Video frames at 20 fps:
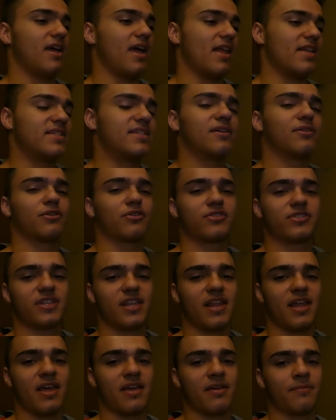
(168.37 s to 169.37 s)
It still hurts
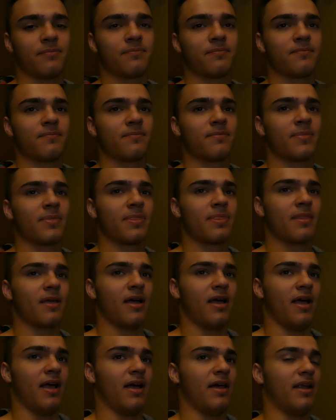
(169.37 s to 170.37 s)
today,
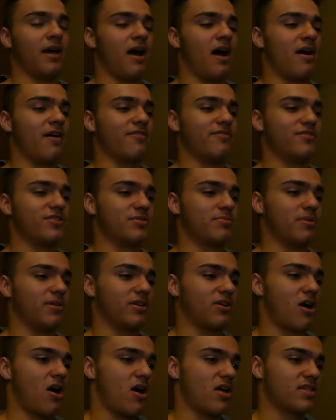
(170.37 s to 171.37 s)
and I've just been
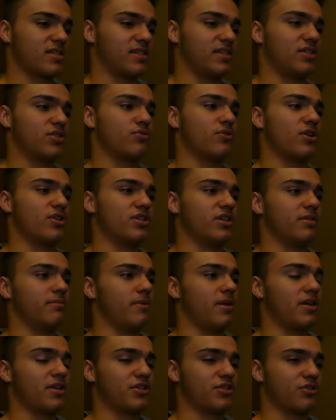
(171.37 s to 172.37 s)
constantly stretching,
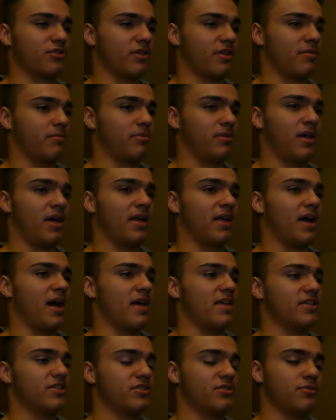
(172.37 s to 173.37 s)
making sure that I'm applying
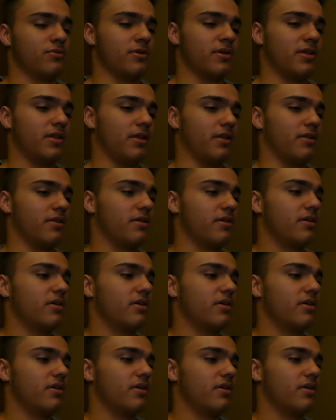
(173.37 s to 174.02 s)
ice to it, and